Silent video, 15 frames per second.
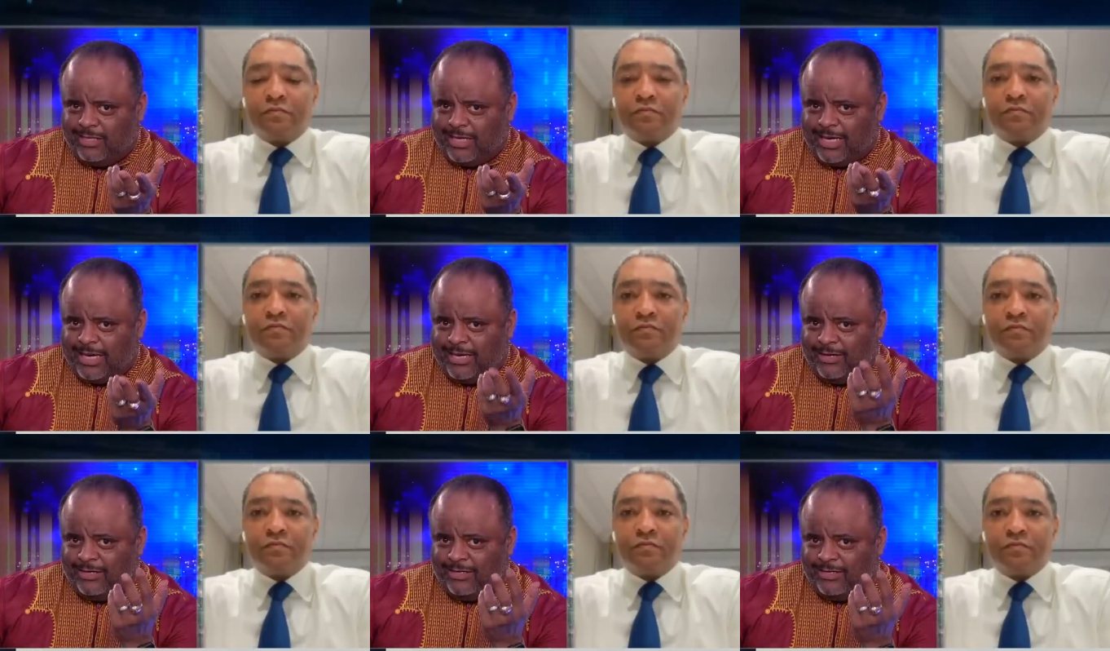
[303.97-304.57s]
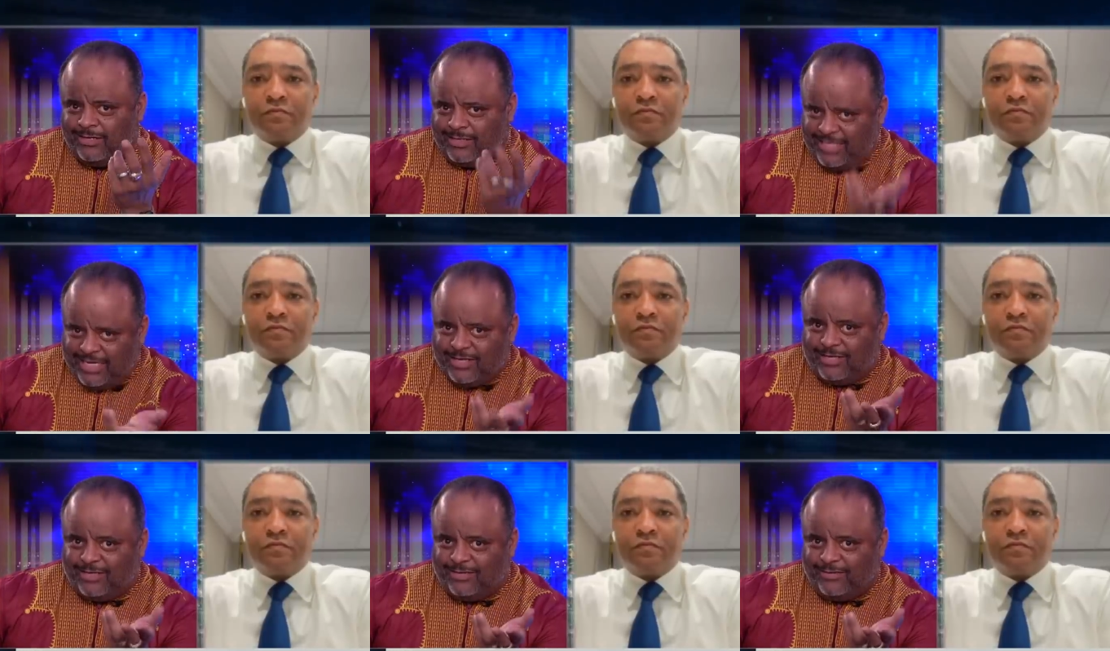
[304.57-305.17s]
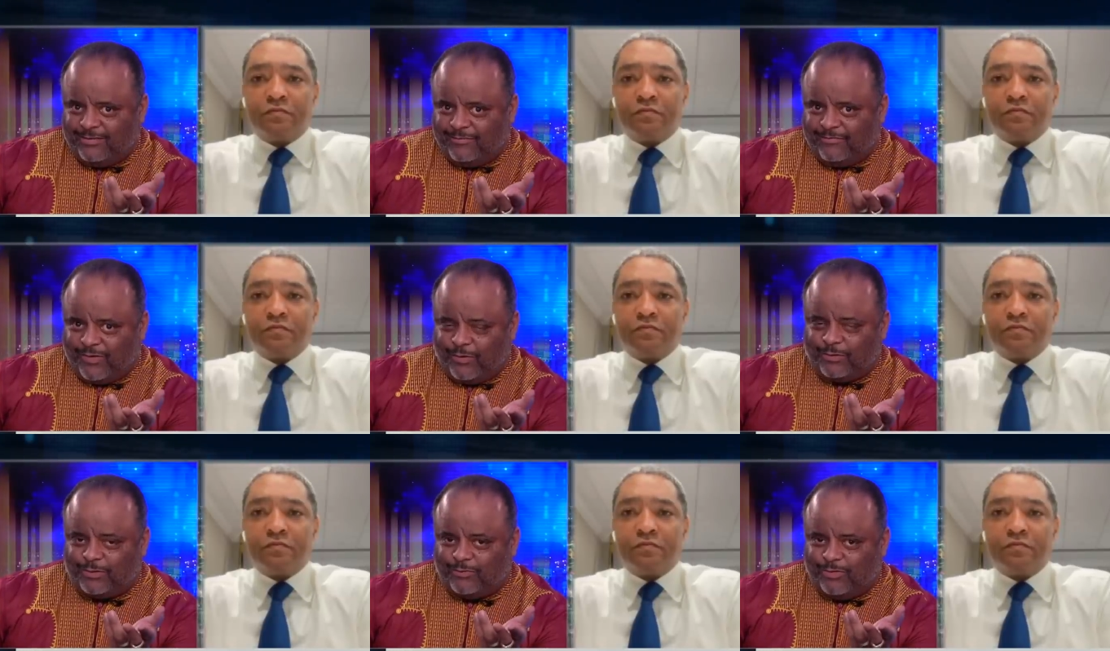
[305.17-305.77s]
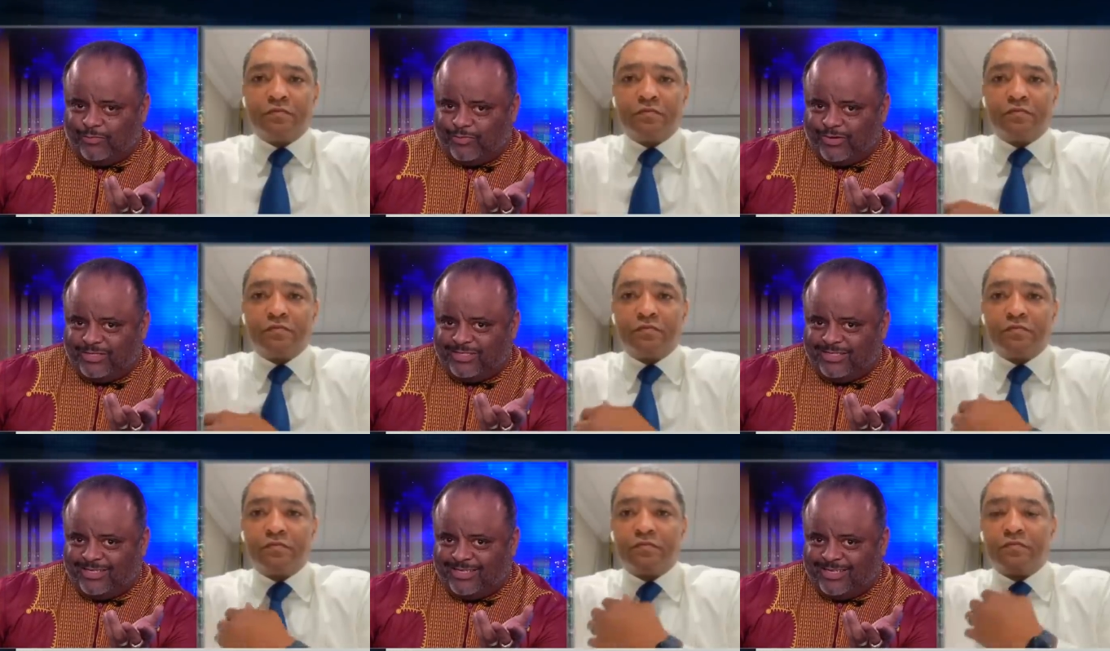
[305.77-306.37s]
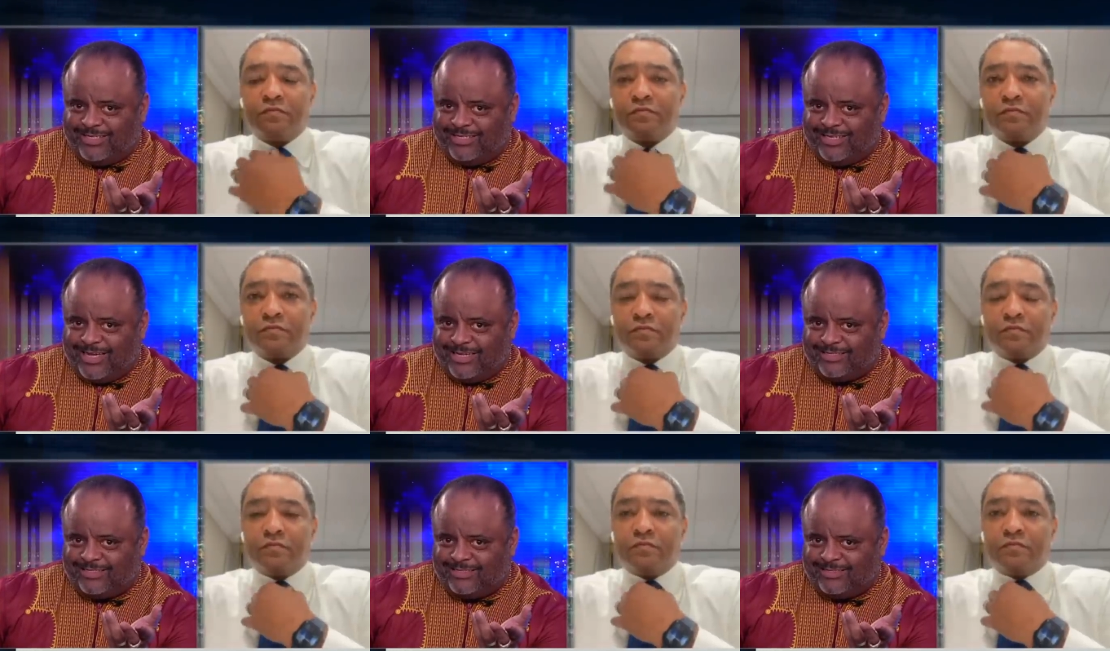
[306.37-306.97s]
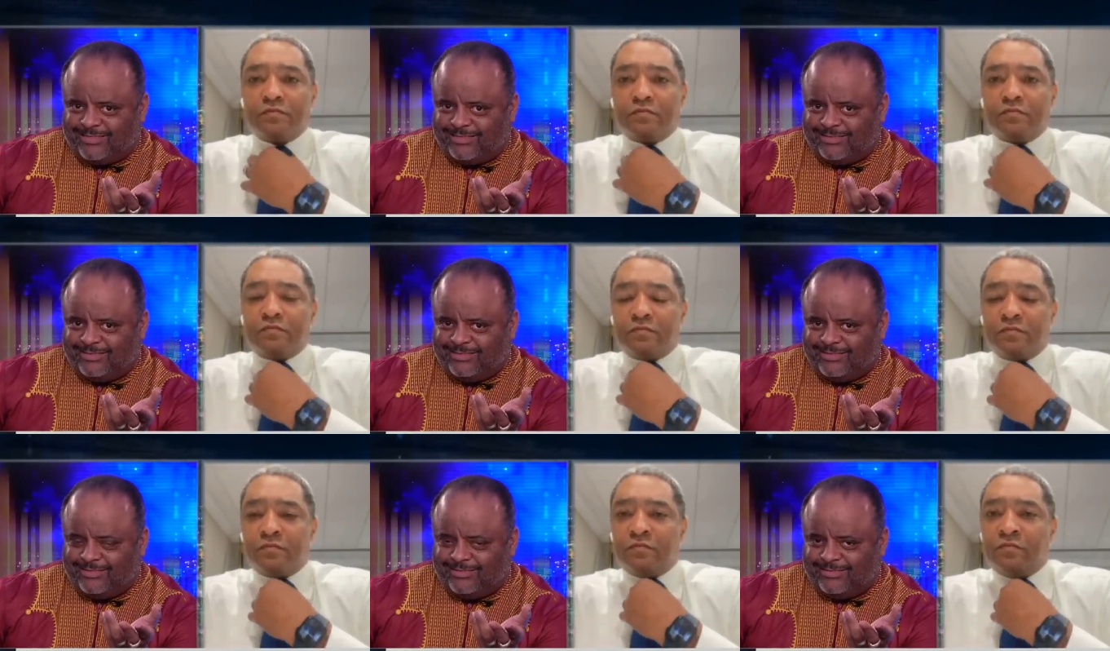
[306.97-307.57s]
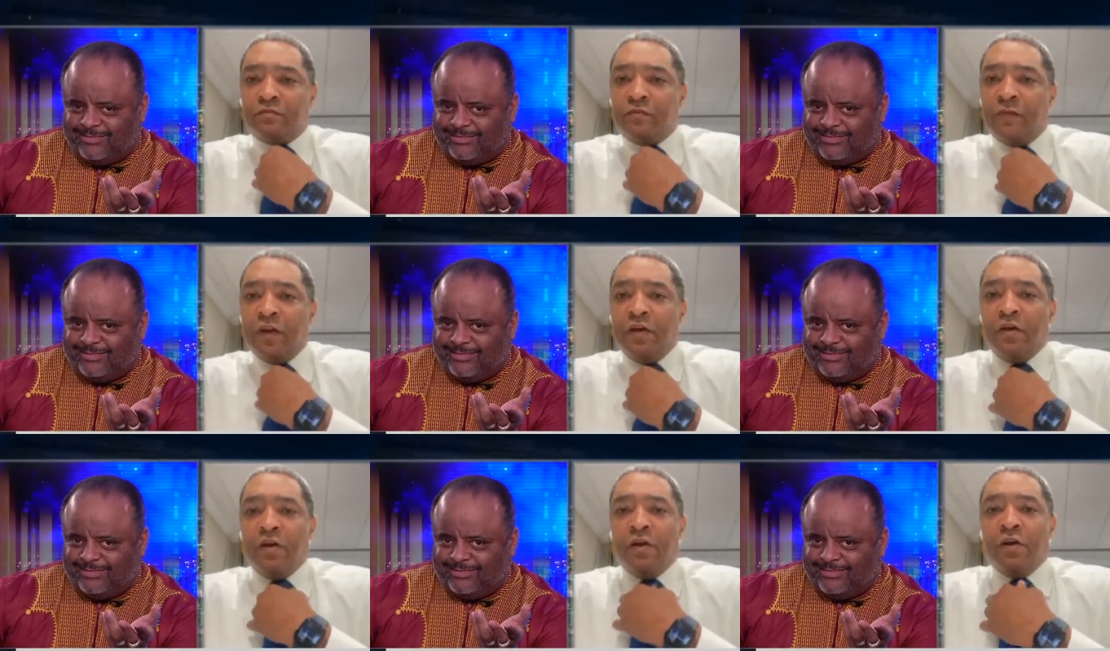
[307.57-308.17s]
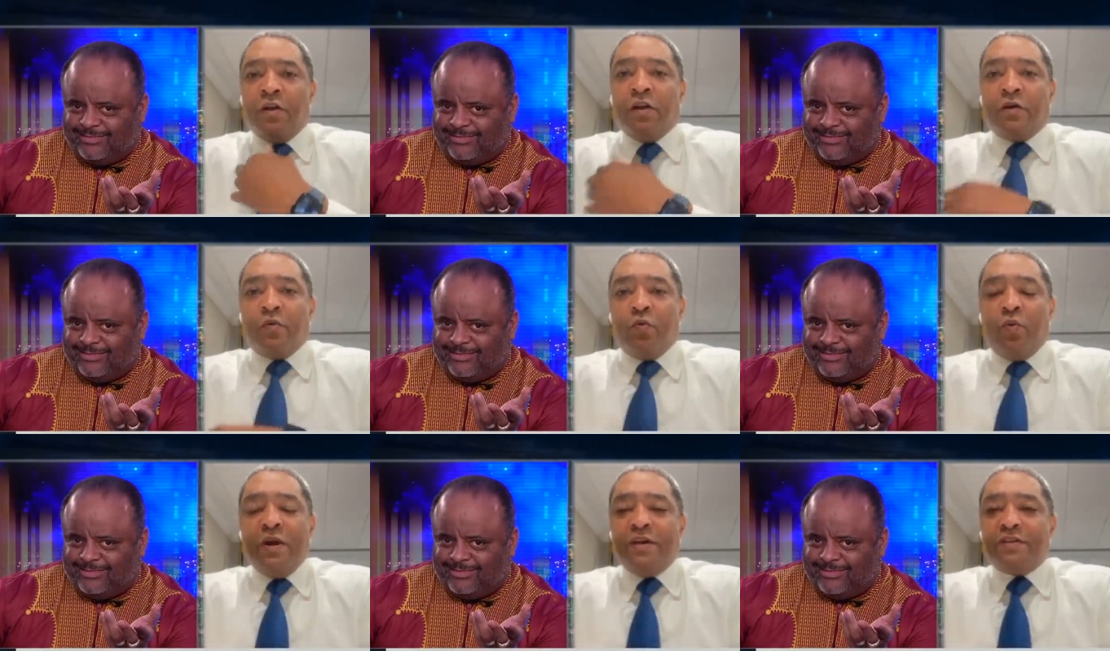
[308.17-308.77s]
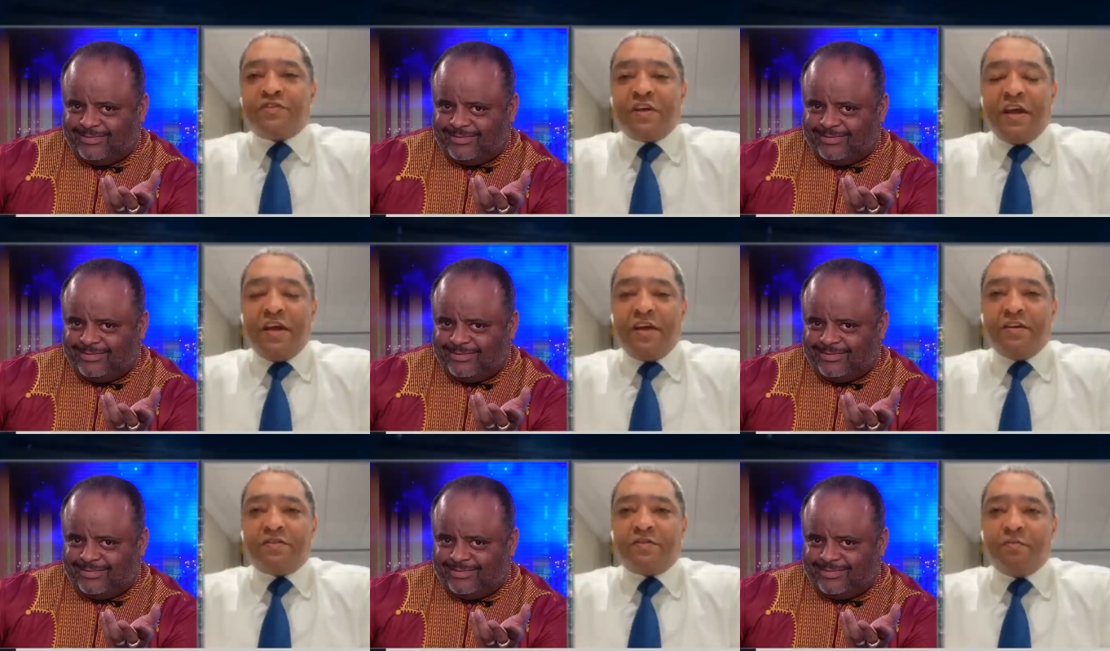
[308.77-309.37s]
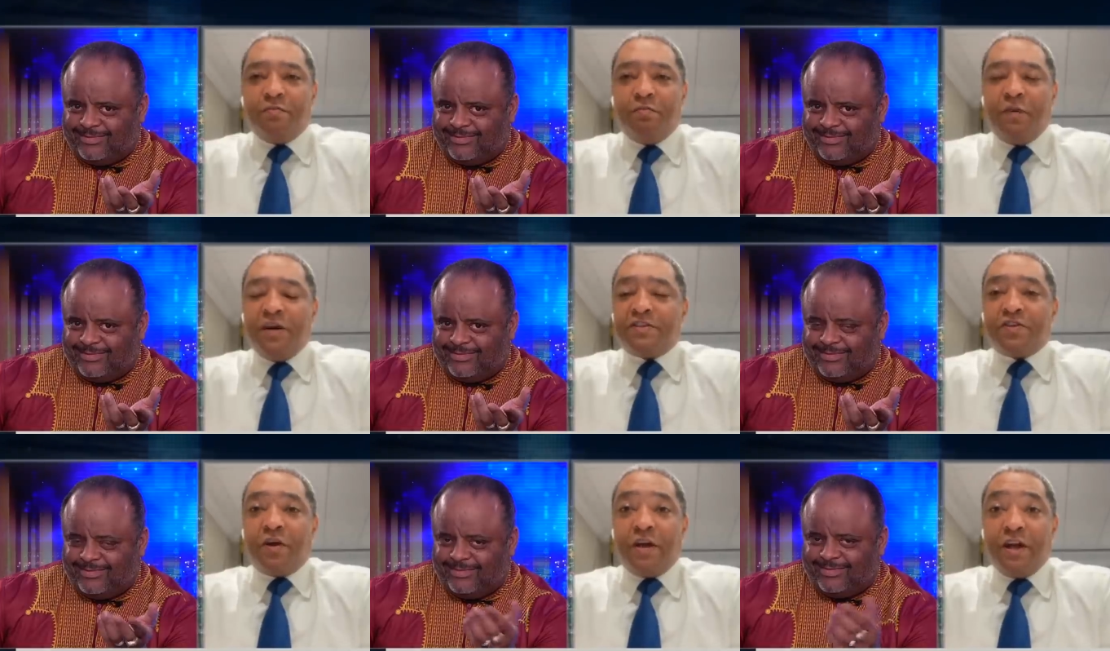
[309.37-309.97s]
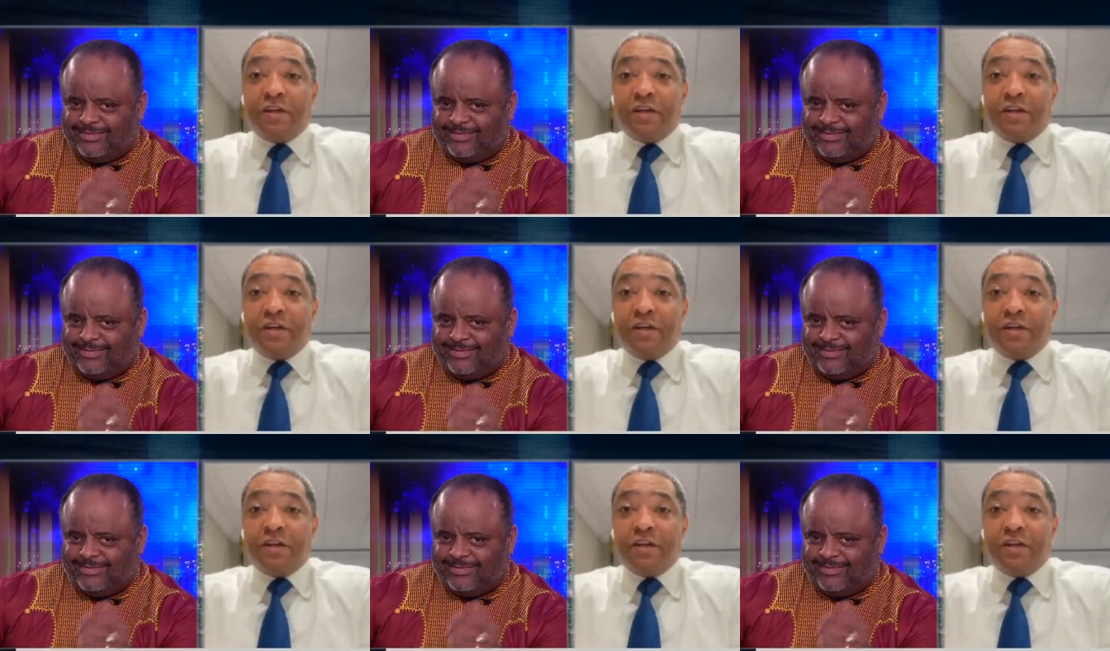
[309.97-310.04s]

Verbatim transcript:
Speaker 1: and didn't folks who in prison get checks?
Speaker 2: But we didn't change much on